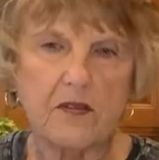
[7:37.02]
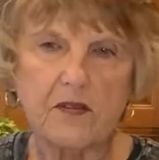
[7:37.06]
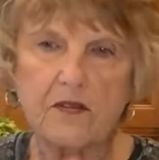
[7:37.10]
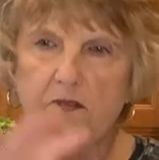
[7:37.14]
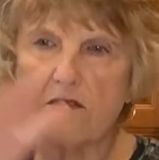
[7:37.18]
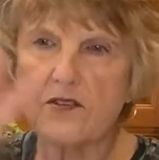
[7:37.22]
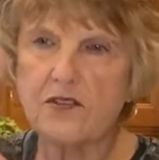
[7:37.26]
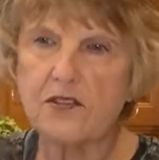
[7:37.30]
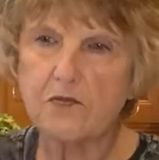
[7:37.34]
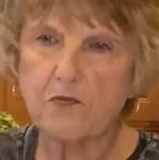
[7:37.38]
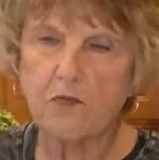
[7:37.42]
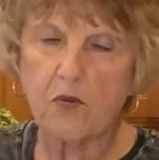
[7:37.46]

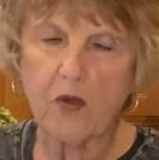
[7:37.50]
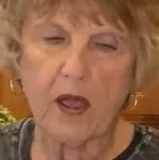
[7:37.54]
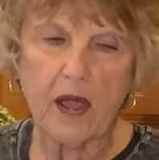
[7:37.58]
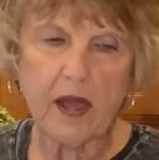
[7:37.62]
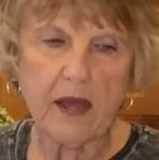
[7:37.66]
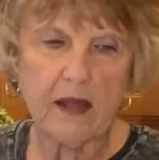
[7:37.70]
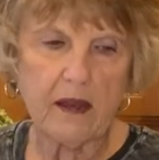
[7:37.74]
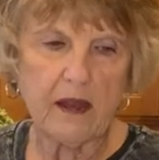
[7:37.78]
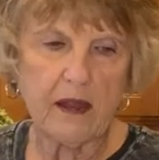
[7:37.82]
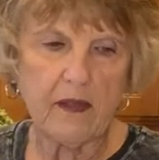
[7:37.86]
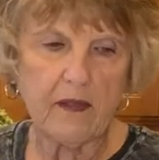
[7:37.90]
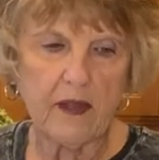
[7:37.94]
Spray
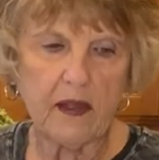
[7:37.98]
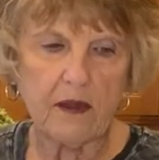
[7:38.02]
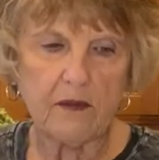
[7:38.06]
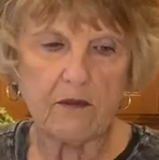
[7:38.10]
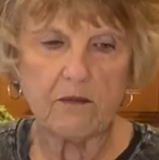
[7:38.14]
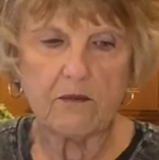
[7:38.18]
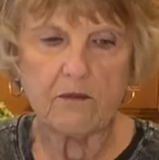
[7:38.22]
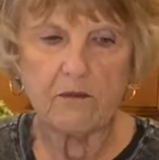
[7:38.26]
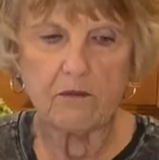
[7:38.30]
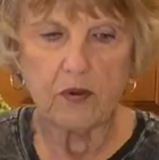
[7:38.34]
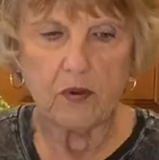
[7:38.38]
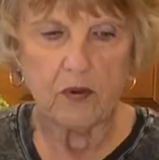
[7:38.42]
it and
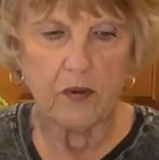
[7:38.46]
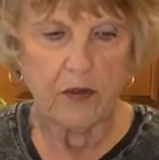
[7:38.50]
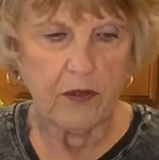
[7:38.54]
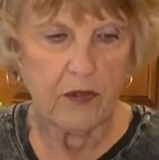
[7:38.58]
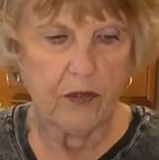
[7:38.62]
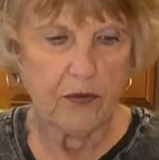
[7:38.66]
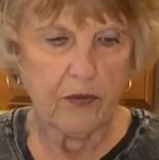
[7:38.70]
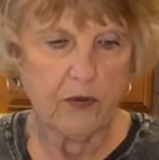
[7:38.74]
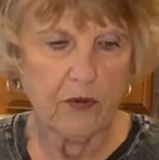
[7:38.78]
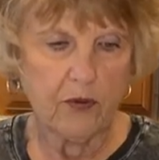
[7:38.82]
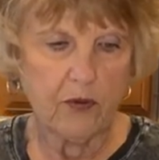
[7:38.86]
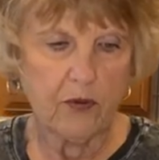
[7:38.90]
then pull it
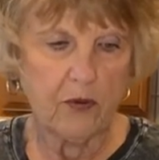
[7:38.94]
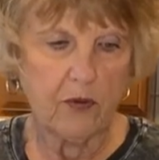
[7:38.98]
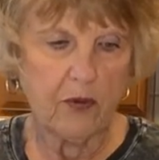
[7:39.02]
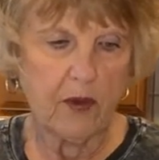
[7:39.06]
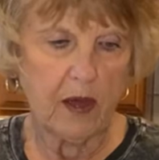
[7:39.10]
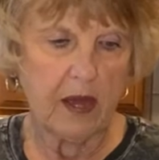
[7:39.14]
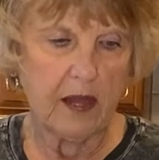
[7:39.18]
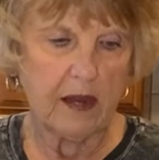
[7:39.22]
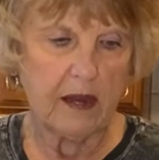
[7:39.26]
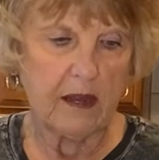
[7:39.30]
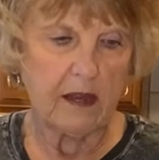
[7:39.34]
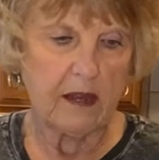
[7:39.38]
through
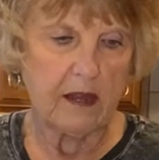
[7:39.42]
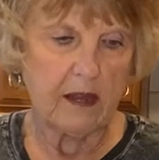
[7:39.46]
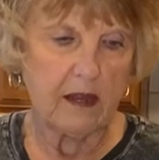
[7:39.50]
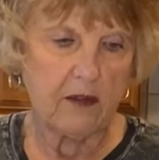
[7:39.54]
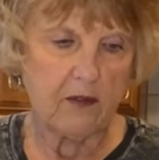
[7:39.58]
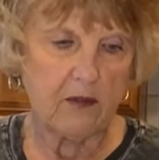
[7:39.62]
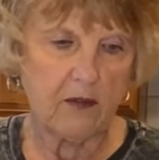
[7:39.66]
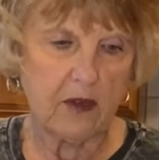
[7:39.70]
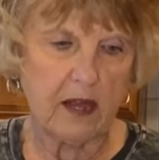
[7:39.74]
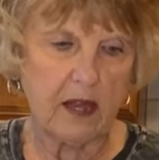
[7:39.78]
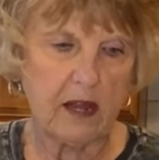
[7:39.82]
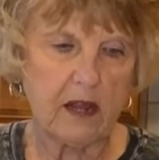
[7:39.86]
and
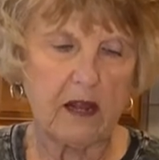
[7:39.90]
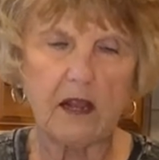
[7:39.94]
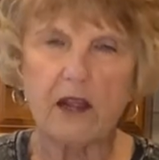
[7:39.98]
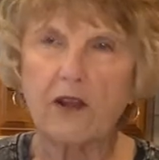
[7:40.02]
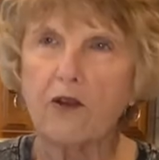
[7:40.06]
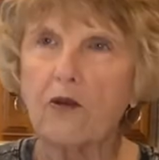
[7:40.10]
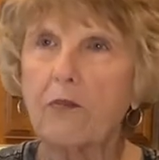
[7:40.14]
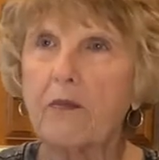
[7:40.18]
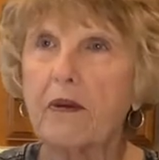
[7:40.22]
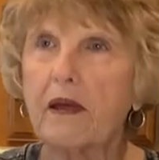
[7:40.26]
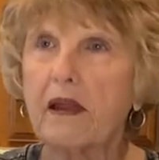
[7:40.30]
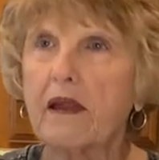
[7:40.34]
it'll get a
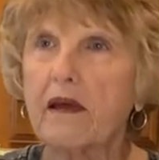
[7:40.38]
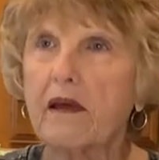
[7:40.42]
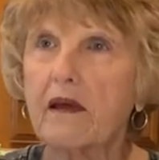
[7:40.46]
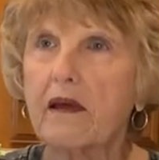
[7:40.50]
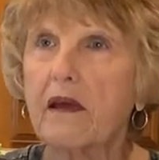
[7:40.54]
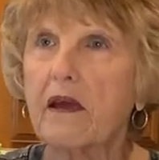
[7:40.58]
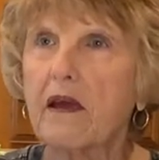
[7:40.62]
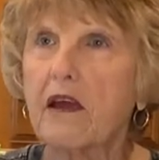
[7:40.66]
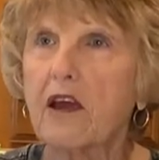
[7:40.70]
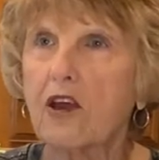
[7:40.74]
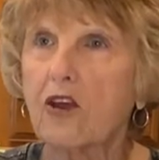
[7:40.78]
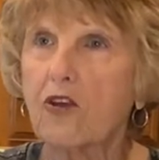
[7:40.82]
little bit of
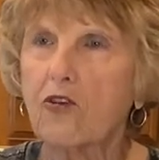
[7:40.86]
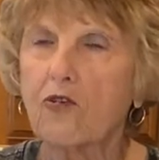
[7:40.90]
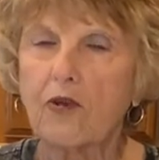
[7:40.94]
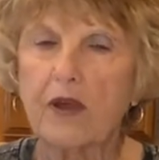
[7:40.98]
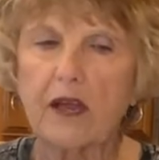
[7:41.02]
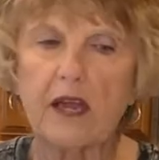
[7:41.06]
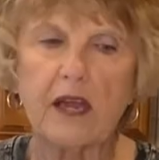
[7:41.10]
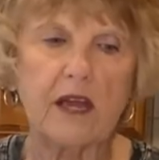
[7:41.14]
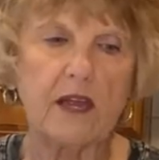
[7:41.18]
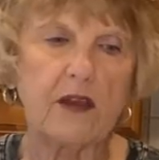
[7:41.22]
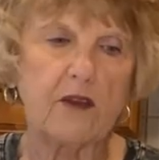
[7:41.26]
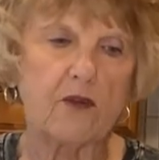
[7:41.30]

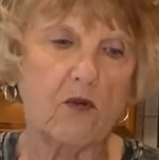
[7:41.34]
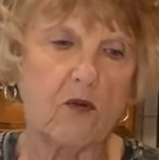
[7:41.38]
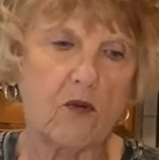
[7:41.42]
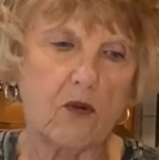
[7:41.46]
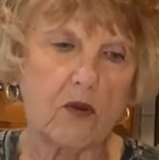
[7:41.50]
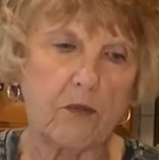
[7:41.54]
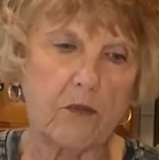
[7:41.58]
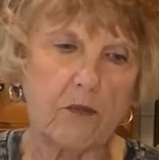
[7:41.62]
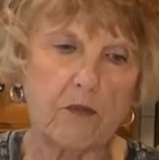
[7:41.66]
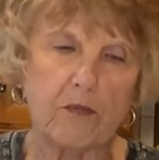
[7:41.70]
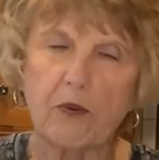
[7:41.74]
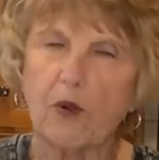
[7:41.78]
green
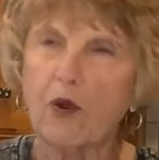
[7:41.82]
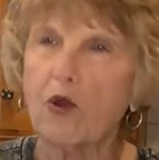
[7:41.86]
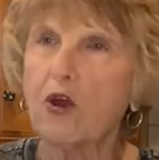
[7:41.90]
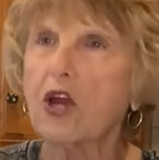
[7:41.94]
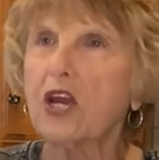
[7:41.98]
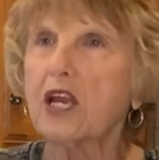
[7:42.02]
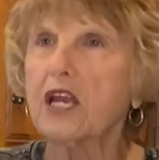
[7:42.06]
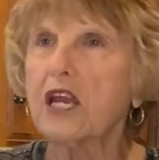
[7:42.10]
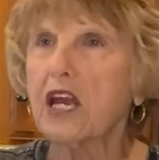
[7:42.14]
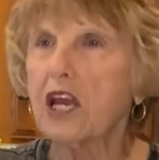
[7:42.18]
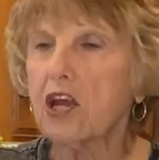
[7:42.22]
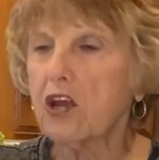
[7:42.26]
or
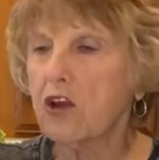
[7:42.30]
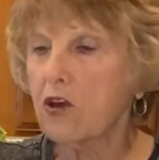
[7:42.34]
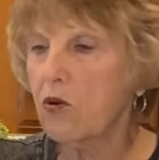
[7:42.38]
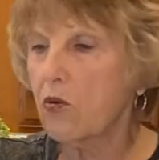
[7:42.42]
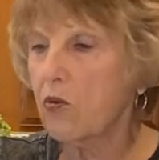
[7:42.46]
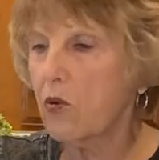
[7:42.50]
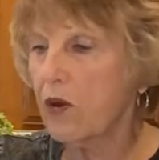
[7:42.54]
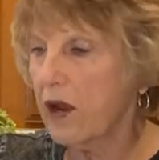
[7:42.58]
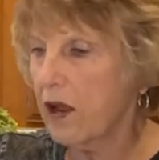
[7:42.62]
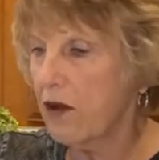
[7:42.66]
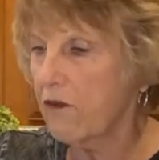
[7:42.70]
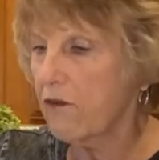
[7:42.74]
burgundy or
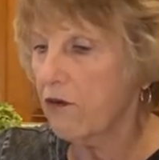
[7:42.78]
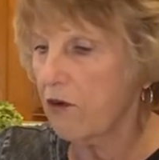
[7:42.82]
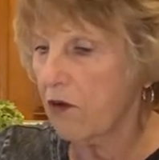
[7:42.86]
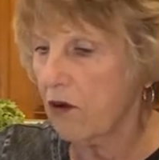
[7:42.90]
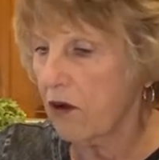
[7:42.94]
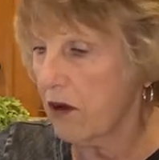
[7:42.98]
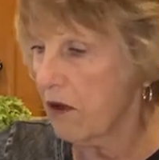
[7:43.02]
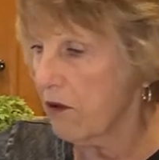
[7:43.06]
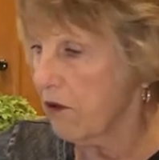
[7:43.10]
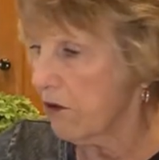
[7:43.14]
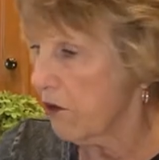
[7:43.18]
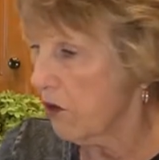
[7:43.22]
whatever
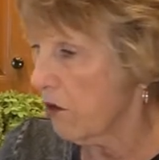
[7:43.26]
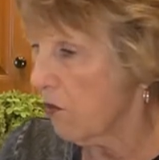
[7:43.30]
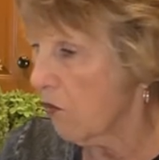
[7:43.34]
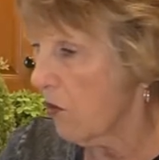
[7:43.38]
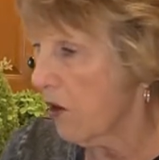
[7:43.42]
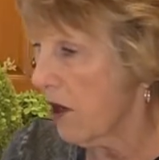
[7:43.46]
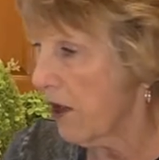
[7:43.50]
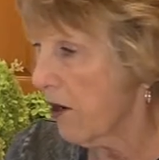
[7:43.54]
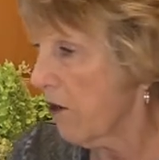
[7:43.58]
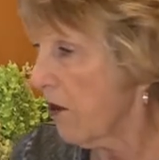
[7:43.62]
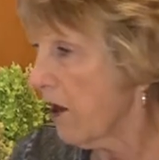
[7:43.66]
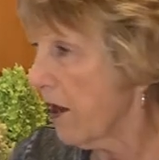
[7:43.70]
color you
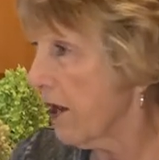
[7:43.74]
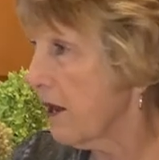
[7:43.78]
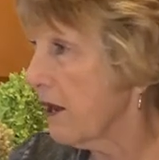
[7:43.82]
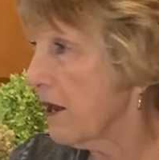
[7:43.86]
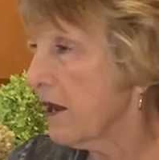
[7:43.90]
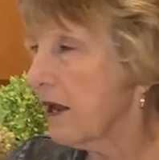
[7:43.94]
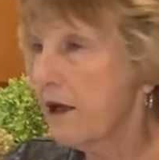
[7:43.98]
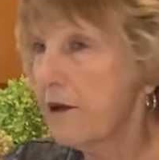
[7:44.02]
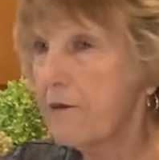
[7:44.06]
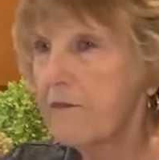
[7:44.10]
want on it.